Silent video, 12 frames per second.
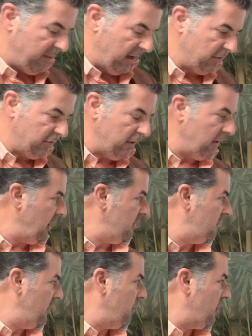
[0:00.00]
picture
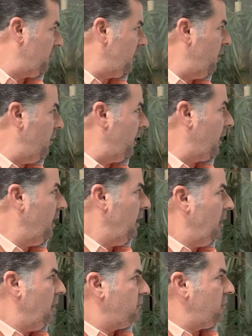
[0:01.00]
and see where we're going.
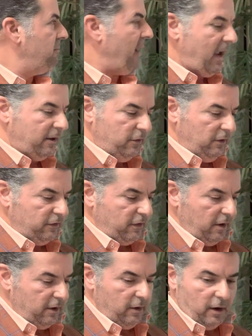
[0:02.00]
So back to this
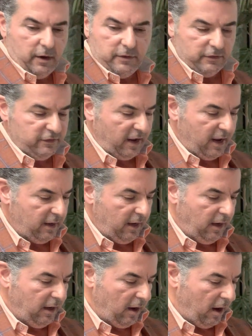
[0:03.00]
understanding